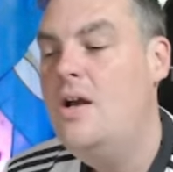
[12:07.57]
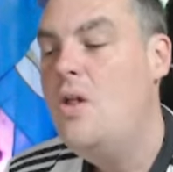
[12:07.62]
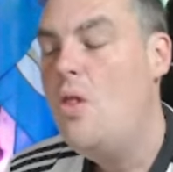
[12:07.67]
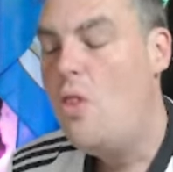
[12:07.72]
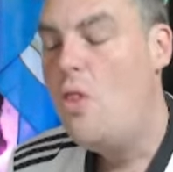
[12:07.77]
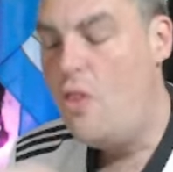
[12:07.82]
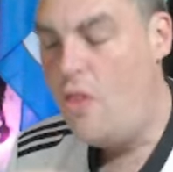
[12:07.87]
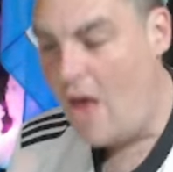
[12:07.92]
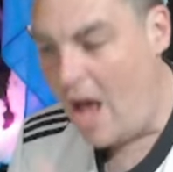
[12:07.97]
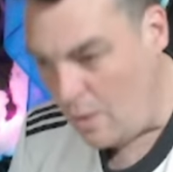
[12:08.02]

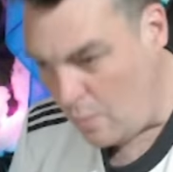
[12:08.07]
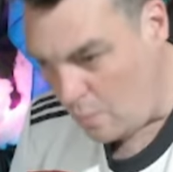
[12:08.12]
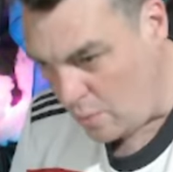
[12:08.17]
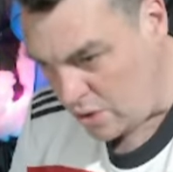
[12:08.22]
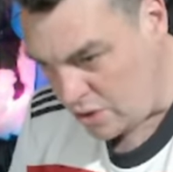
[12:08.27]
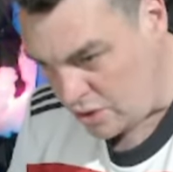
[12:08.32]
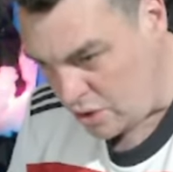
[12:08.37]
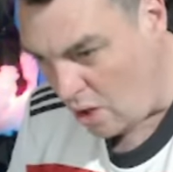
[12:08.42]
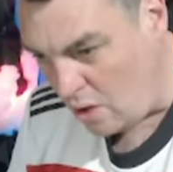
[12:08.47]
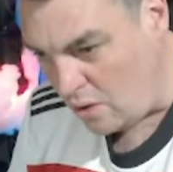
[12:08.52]
That
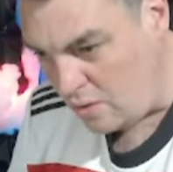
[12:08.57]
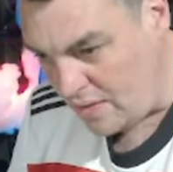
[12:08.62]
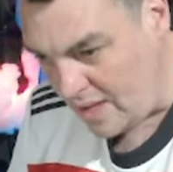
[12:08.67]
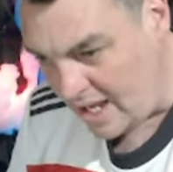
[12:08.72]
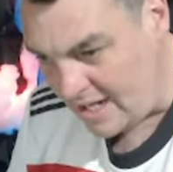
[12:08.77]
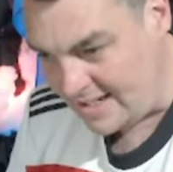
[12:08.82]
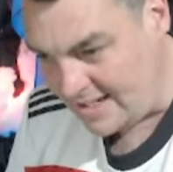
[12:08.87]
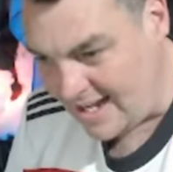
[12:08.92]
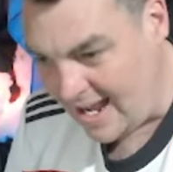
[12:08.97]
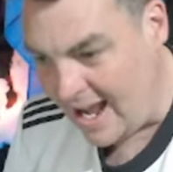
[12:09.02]
would knock
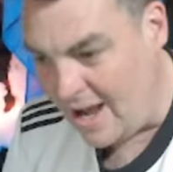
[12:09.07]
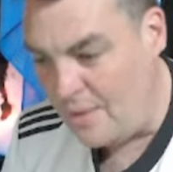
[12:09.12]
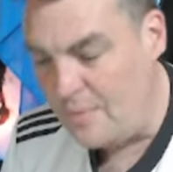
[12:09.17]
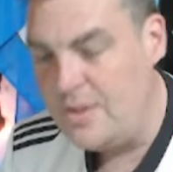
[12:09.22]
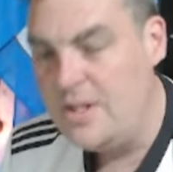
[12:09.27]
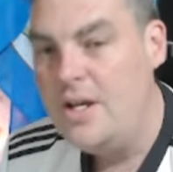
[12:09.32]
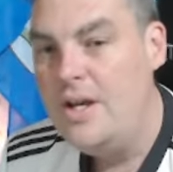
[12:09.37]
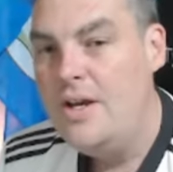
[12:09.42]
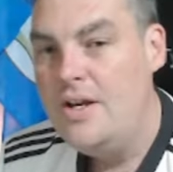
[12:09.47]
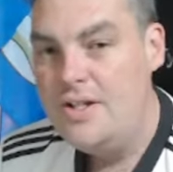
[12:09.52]
that down
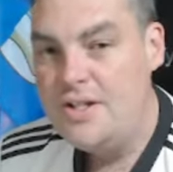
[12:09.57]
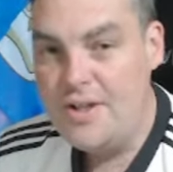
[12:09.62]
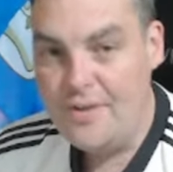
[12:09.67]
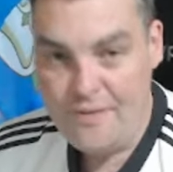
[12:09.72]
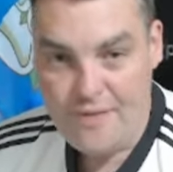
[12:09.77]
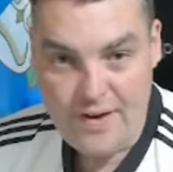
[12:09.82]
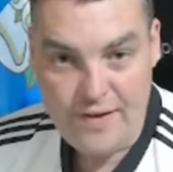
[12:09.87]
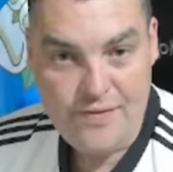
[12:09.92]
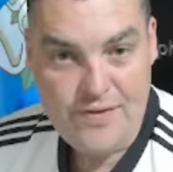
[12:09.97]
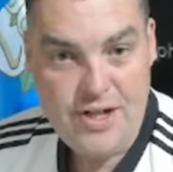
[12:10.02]
to
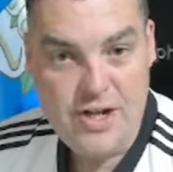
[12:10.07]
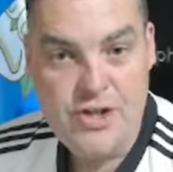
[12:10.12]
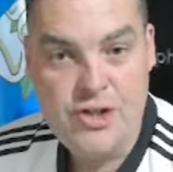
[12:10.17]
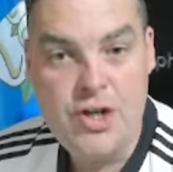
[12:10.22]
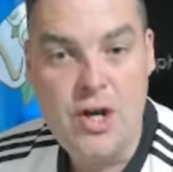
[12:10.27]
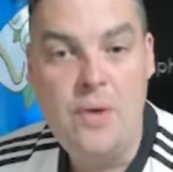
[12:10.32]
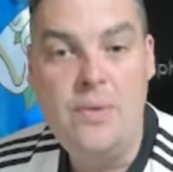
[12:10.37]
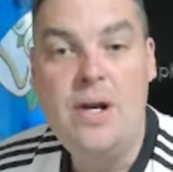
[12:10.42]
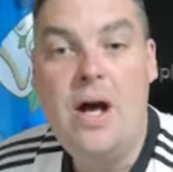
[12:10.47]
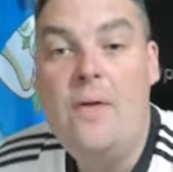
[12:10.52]

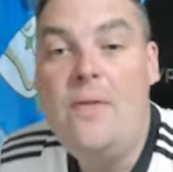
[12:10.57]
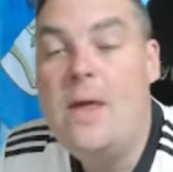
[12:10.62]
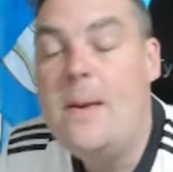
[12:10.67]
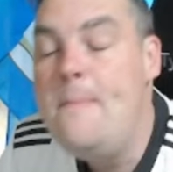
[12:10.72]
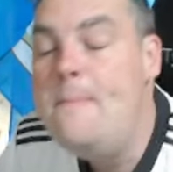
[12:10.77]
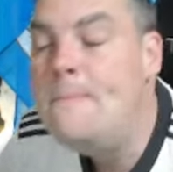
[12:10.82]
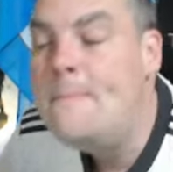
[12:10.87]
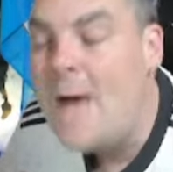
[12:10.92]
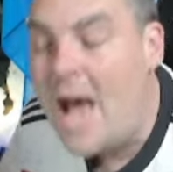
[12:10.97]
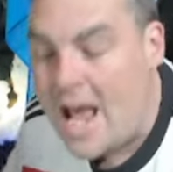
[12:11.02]
52. Now, there
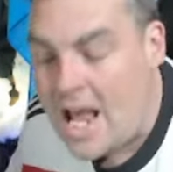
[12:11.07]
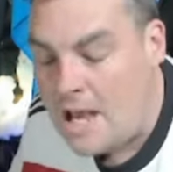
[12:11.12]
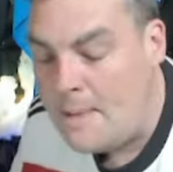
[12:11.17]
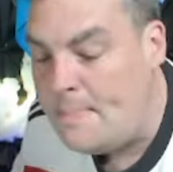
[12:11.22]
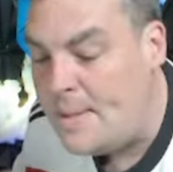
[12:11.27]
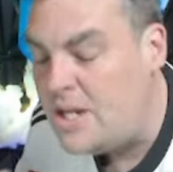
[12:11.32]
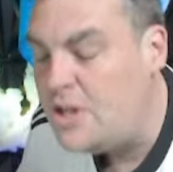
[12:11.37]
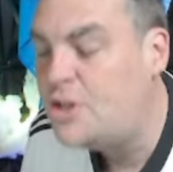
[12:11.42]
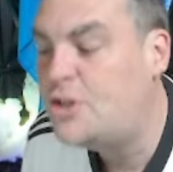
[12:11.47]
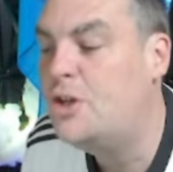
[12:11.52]
may
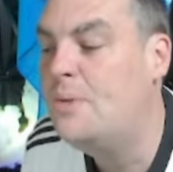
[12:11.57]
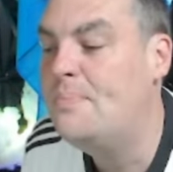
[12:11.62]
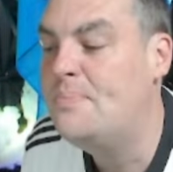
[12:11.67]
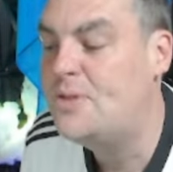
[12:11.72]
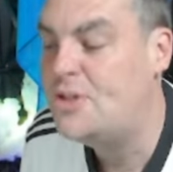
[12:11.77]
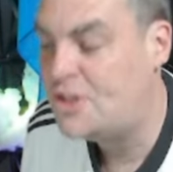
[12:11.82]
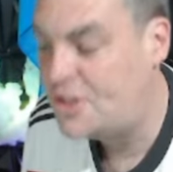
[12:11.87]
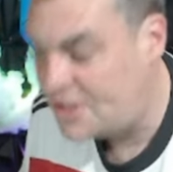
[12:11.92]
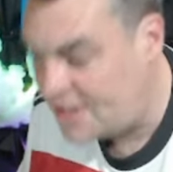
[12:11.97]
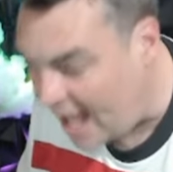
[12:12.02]
be some
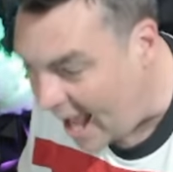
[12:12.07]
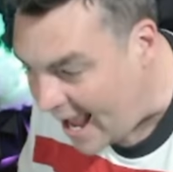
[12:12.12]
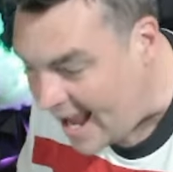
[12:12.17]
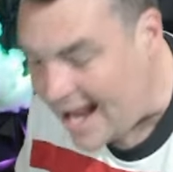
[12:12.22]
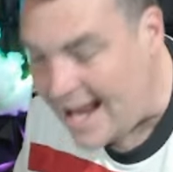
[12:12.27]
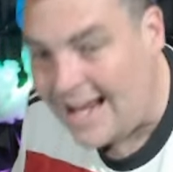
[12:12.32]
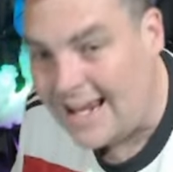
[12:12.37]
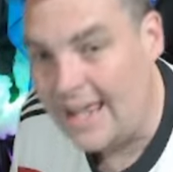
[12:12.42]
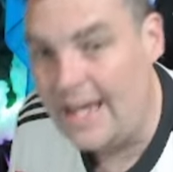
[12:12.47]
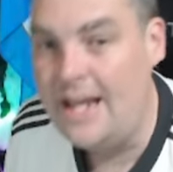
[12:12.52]

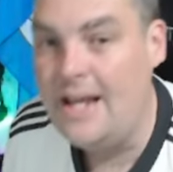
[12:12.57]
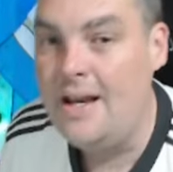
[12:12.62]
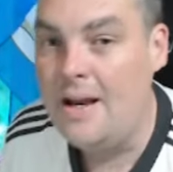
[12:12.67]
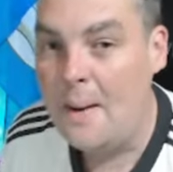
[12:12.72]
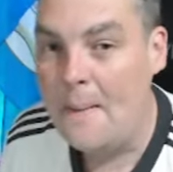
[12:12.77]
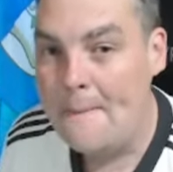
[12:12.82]
scaling